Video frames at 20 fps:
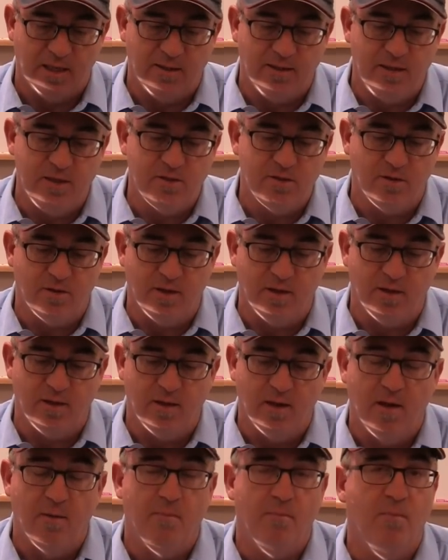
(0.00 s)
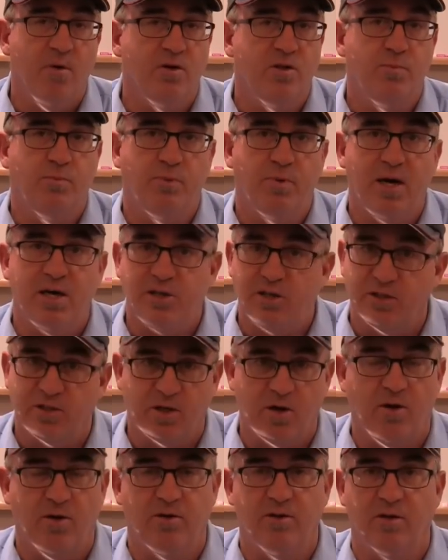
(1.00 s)
And these are the most
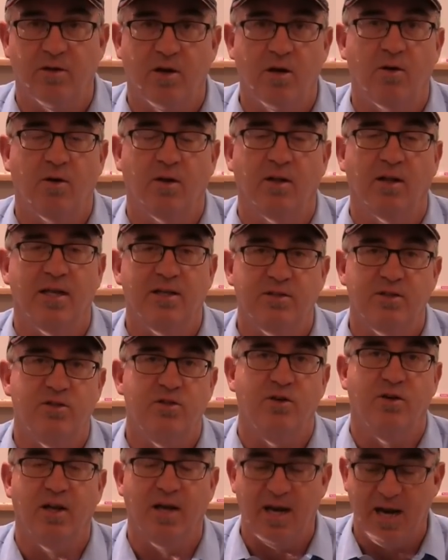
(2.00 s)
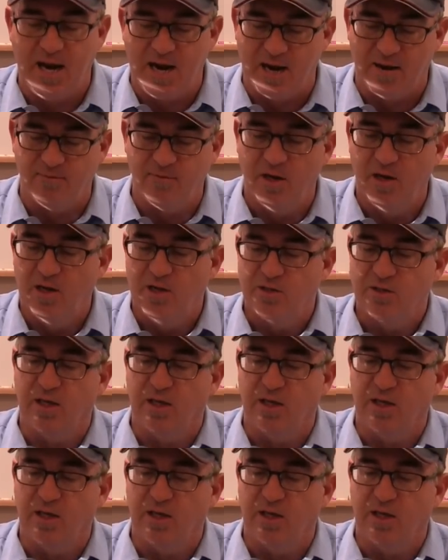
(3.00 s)
precious coated lenses you're going to have.